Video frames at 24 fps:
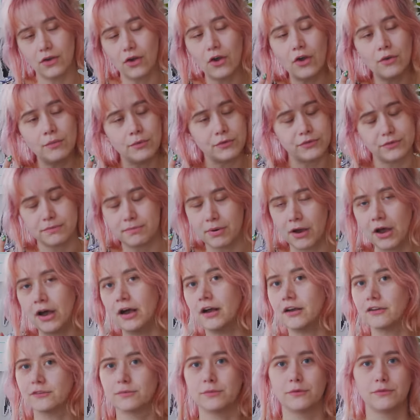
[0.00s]
almost
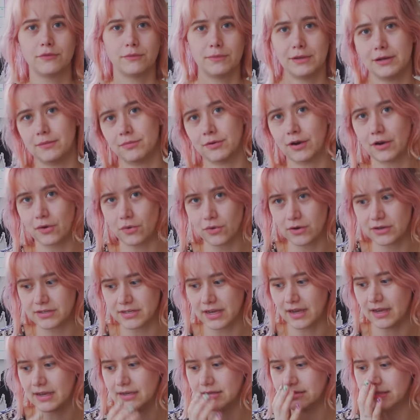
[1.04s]
impossible for me to
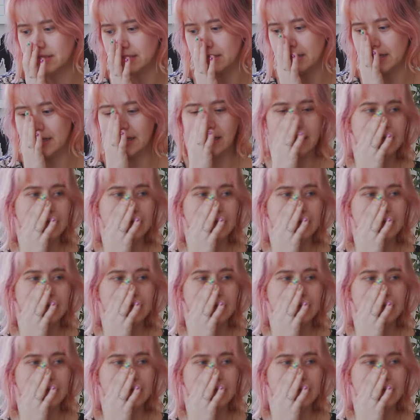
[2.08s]
prioritize.